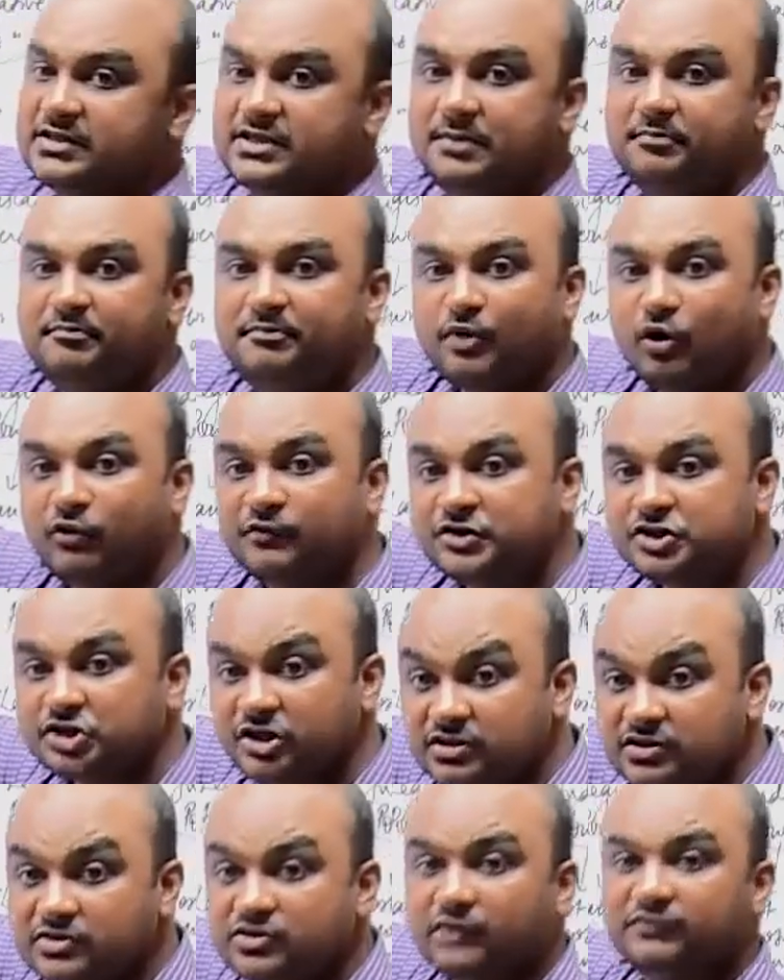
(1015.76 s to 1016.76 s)
the
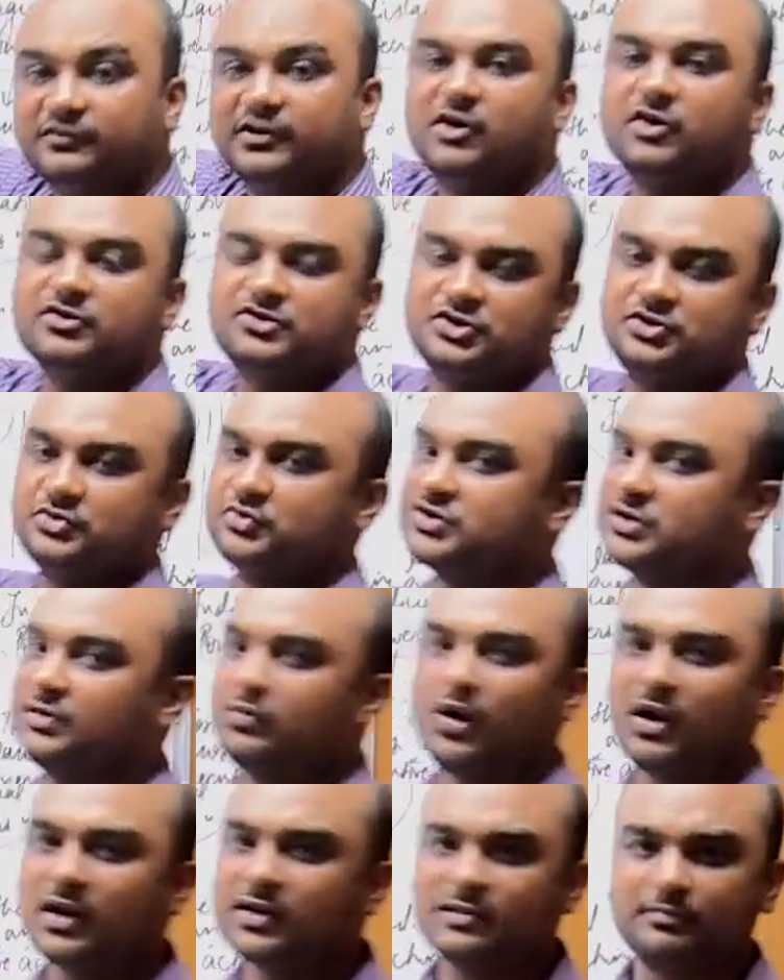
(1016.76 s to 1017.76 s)
provisions of the Constitution.
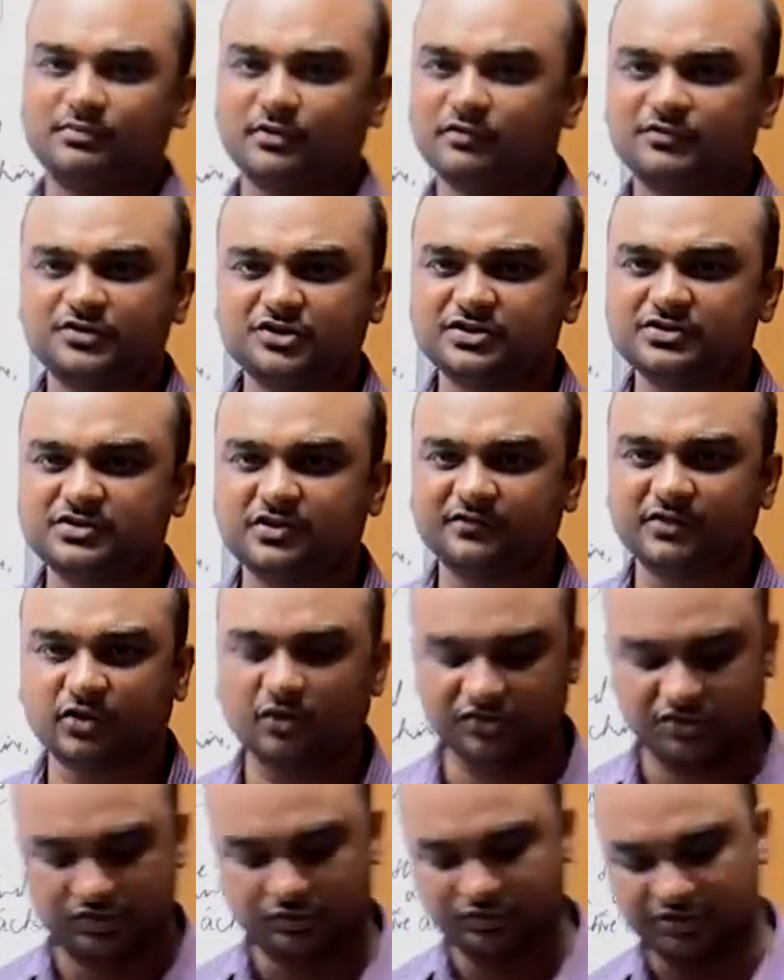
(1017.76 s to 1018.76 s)
What are the provisions of the
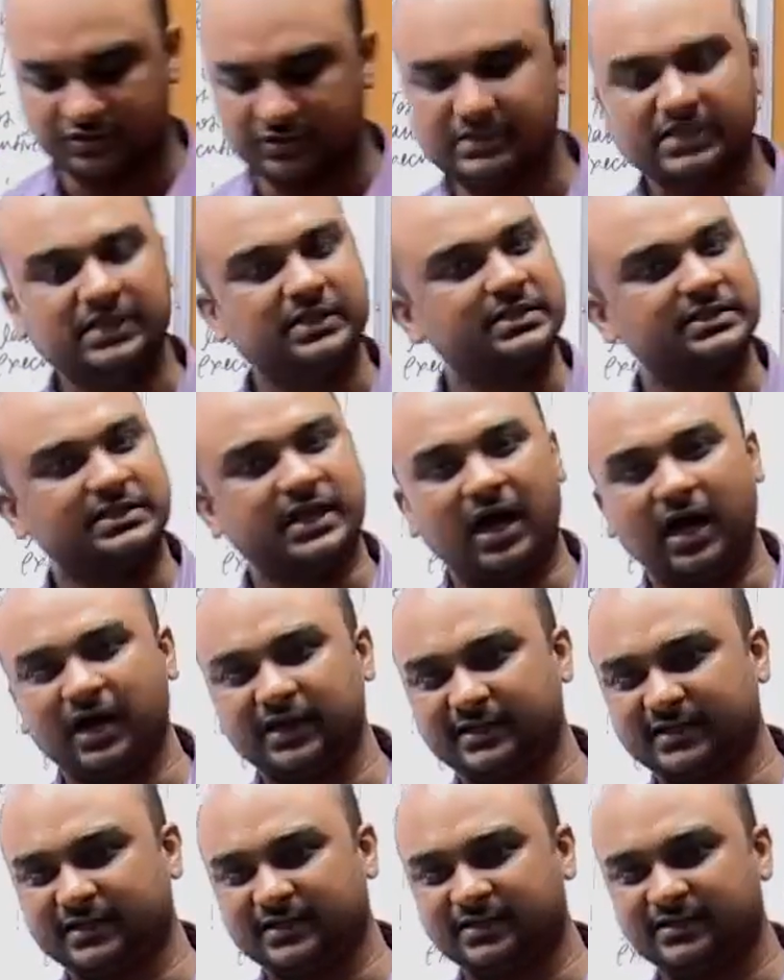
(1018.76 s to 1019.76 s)
Constitution? The
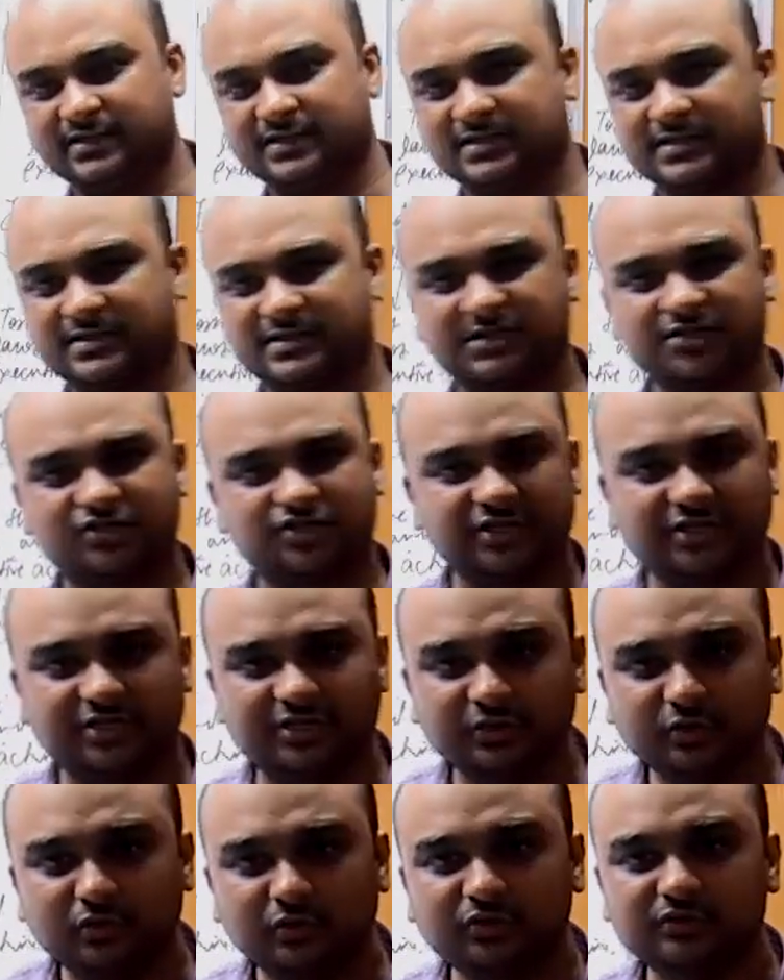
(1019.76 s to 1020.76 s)
articles, the
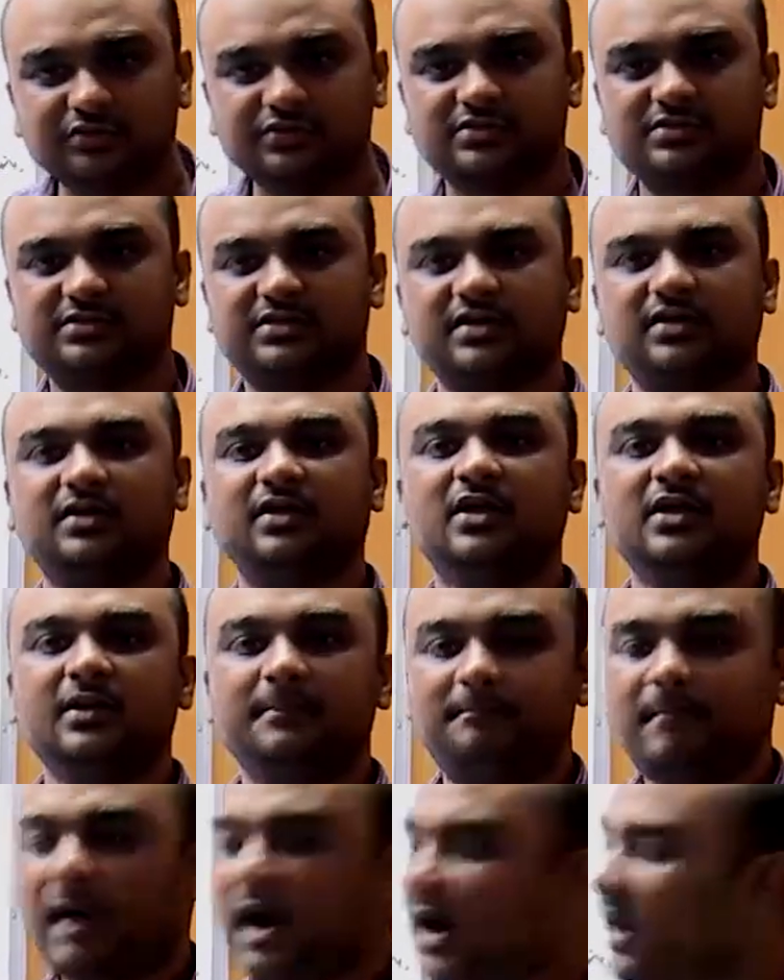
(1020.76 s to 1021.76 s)
schedules, the
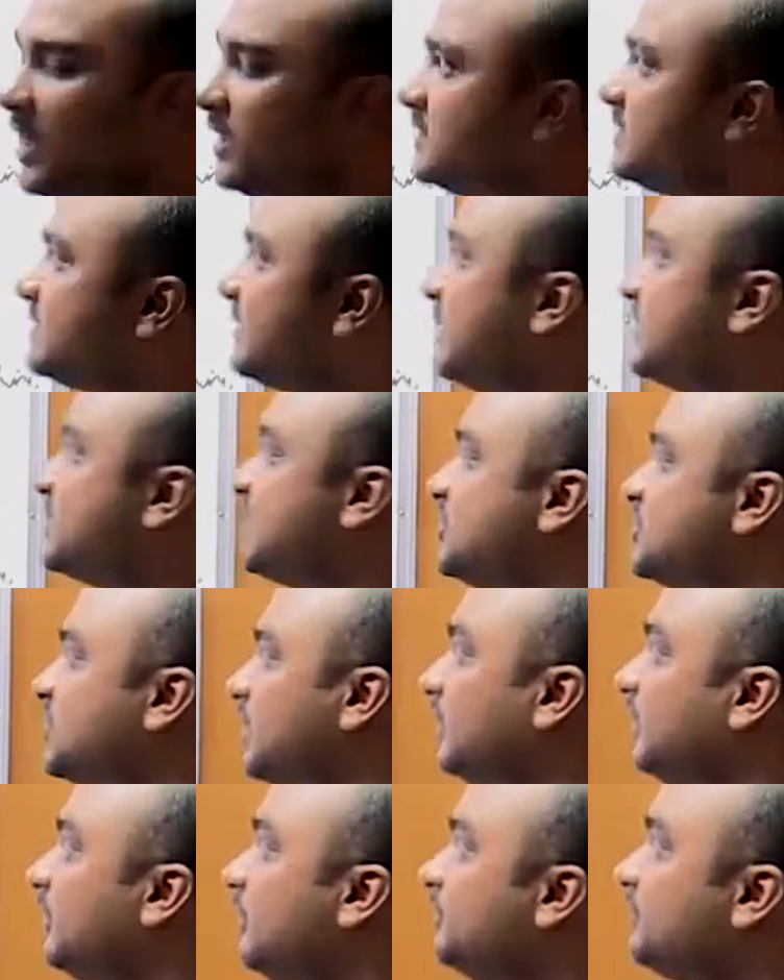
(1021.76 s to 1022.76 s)
parts,
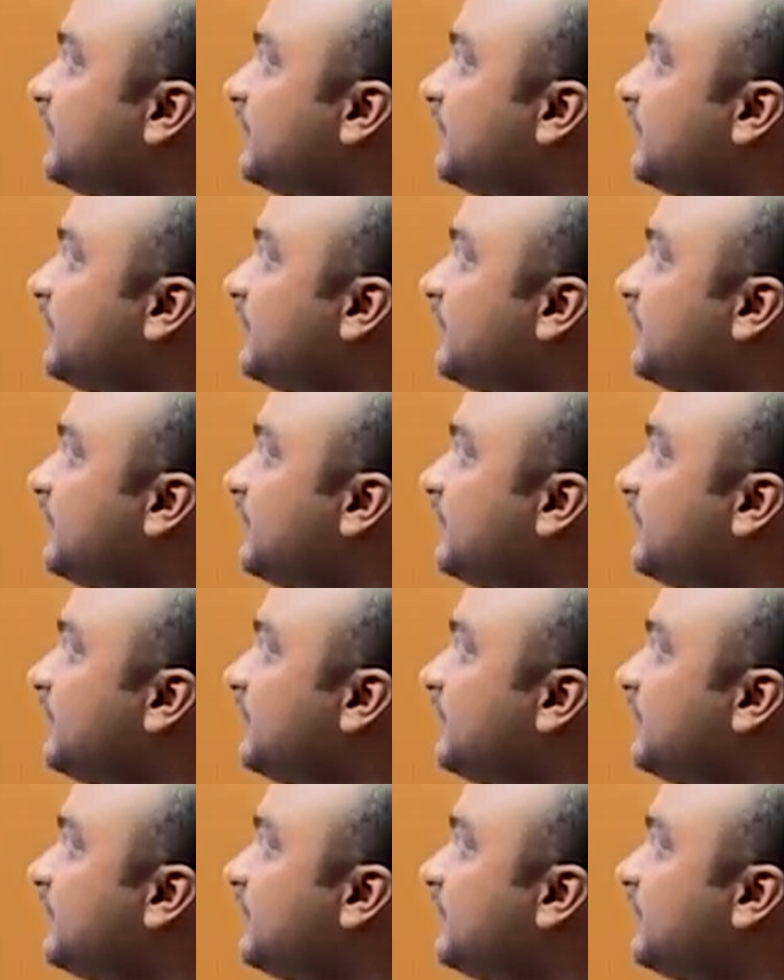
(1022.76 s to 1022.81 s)
etc.